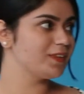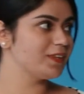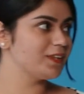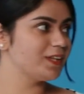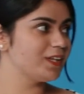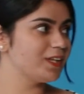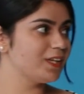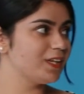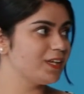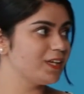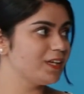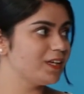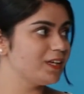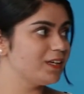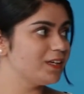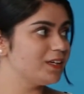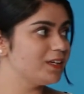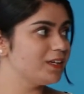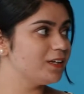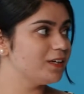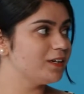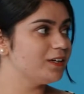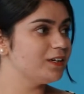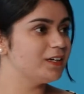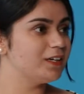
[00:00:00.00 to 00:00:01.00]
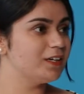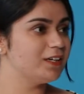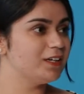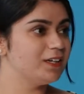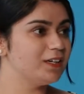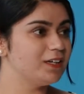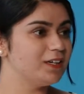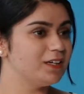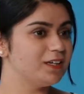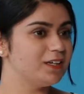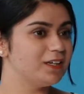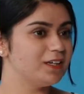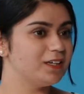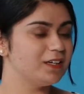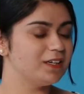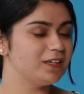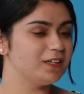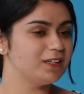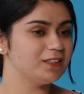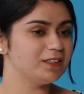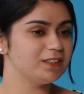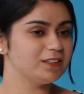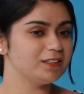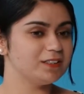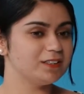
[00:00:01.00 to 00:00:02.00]

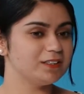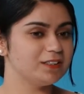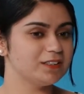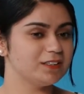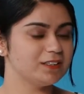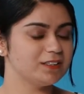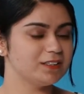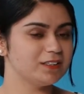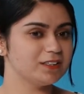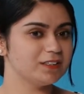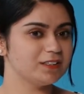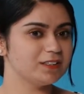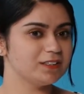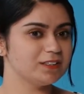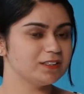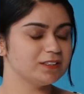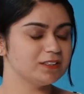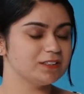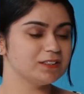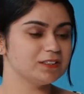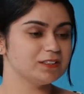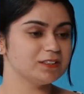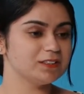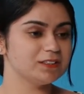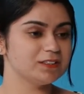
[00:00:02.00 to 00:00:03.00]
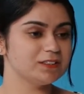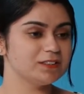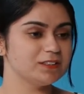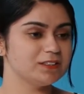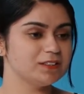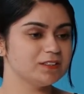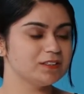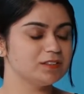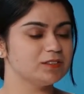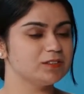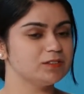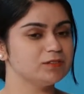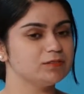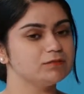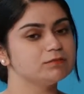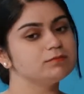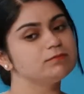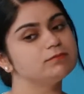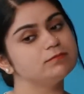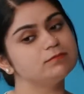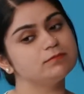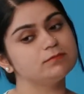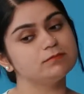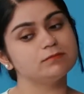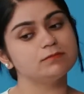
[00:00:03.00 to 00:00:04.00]

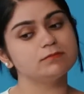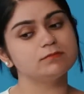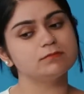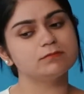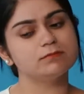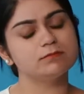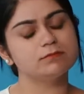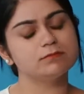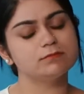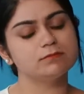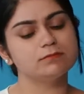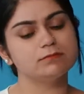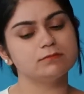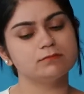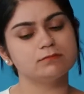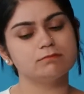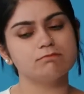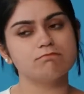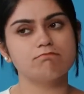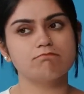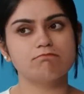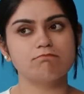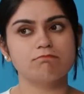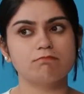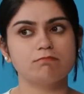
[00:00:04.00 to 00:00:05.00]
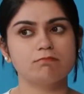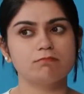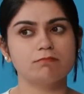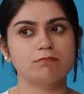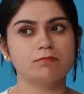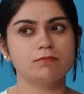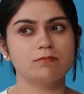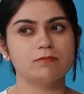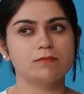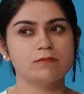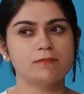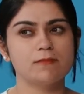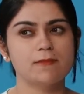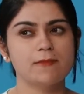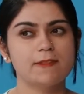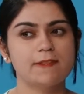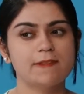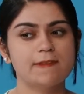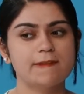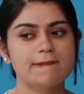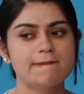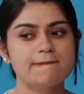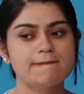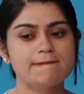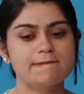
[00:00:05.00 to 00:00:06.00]

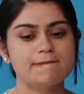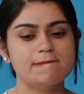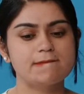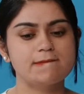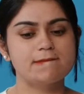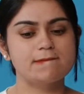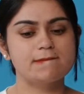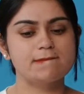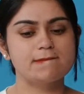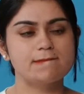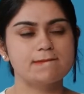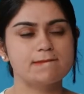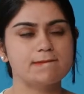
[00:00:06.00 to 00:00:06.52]
This person isn't speaking.